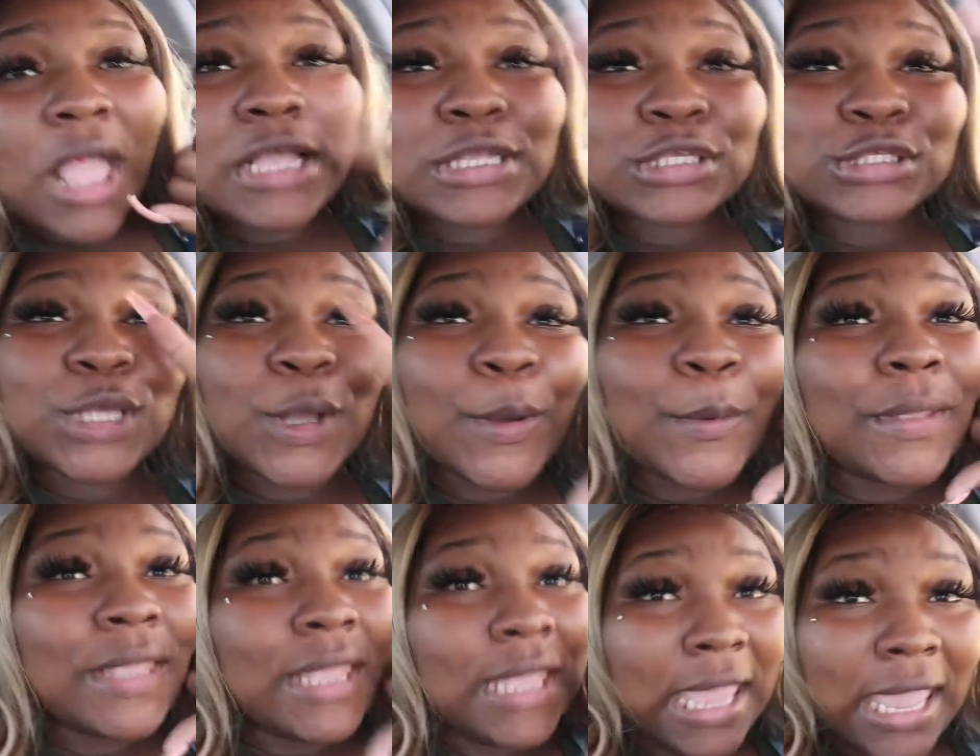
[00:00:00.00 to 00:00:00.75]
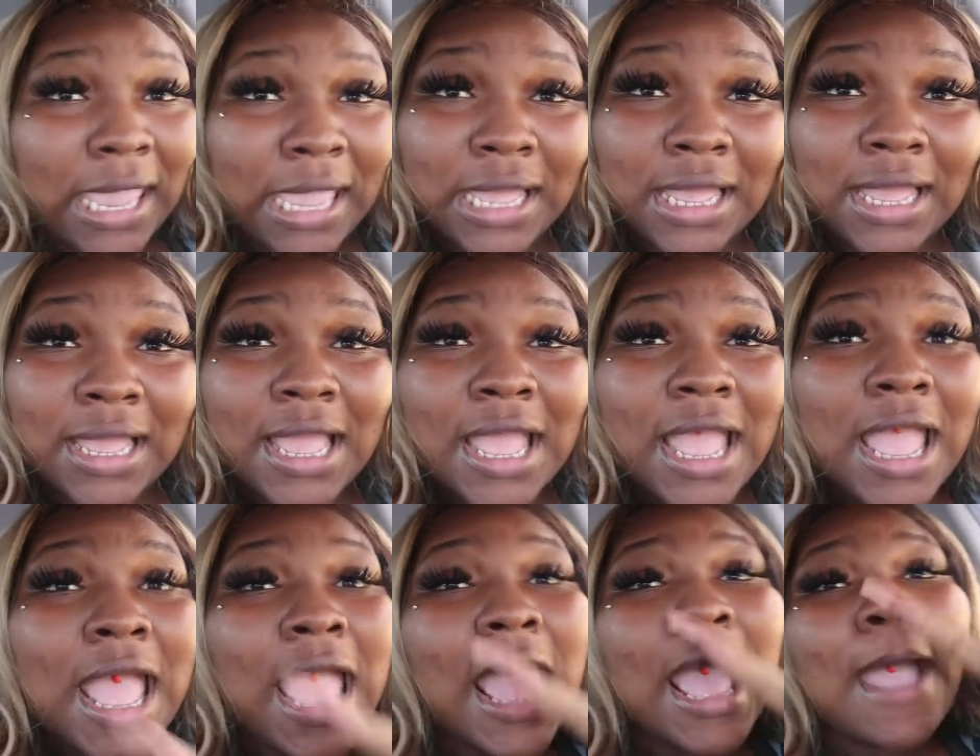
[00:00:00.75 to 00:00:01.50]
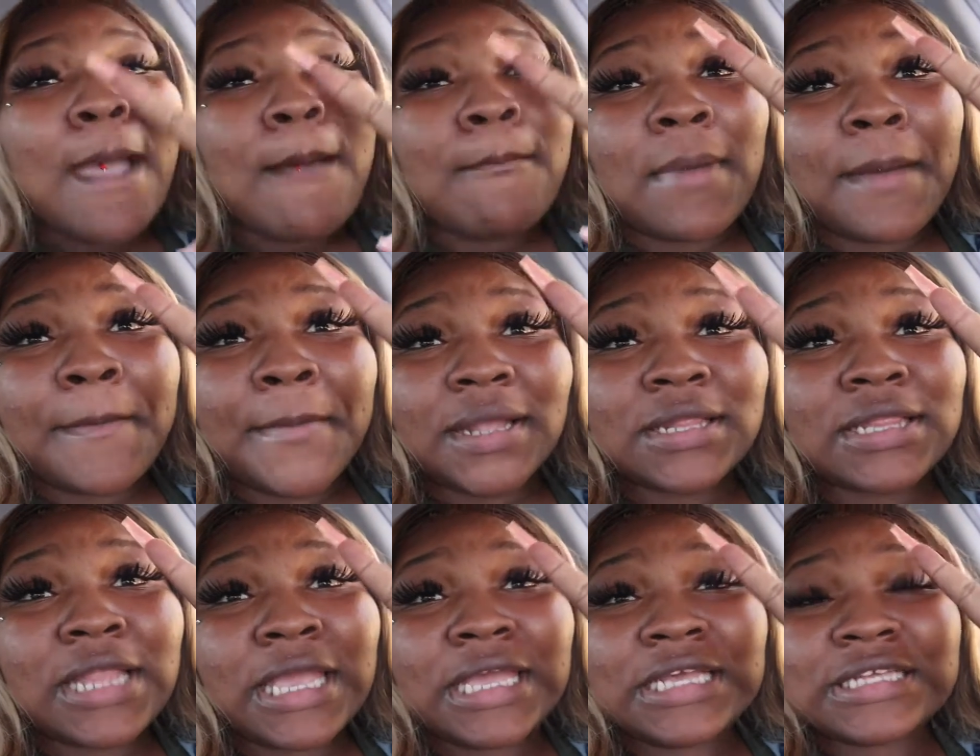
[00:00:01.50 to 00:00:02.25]
So yeah, my
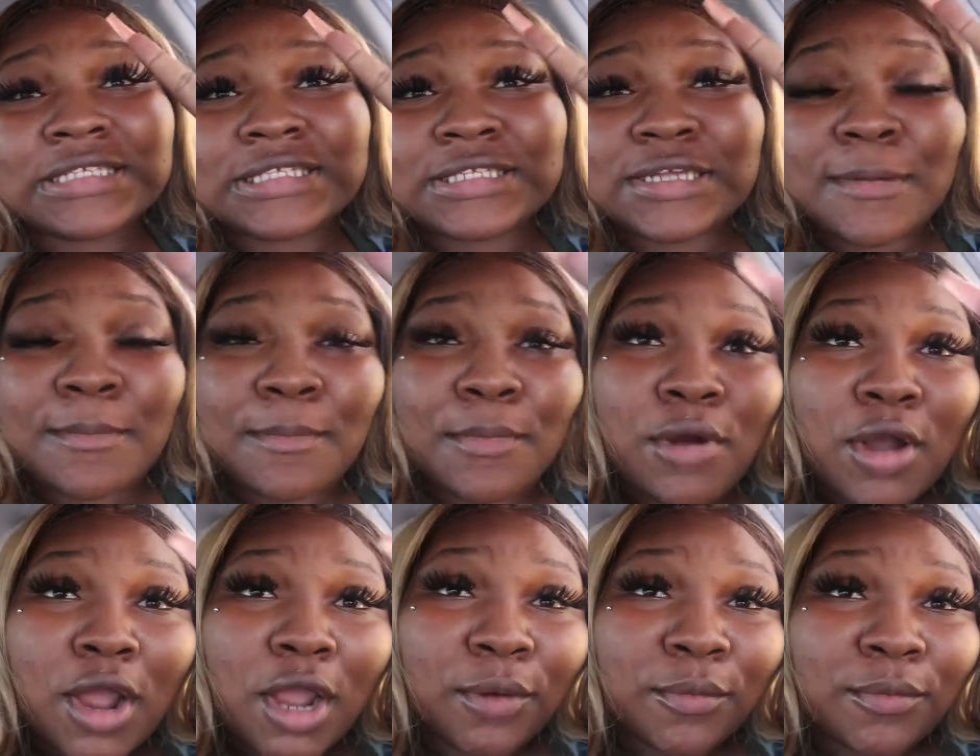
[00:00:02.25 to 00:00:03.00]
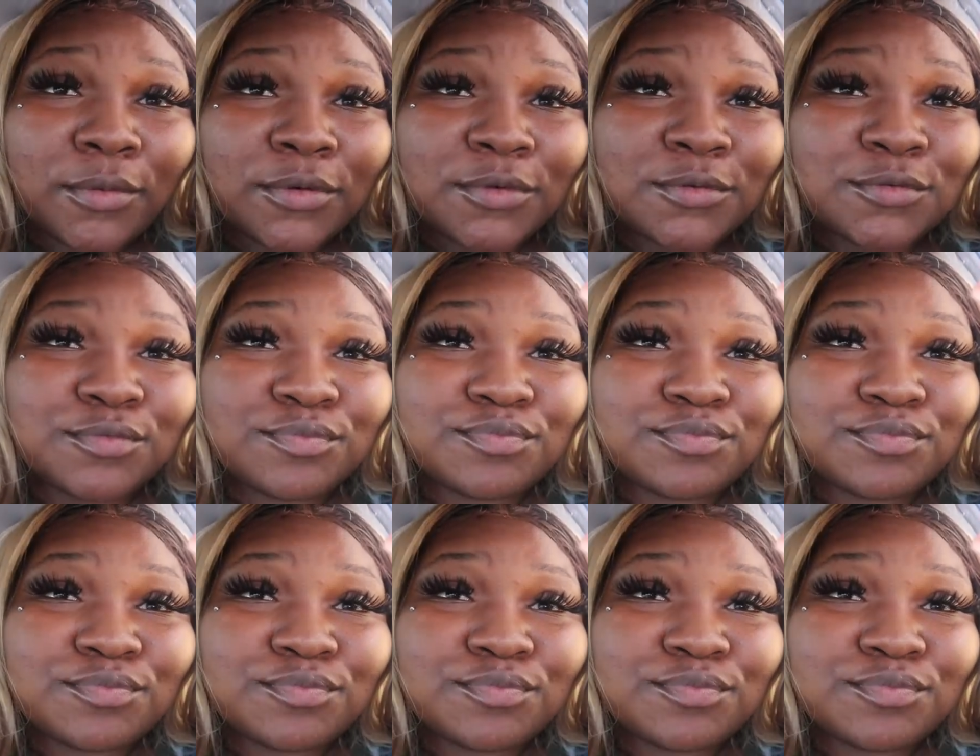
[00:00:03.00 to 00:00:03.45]
birthday is tomorrow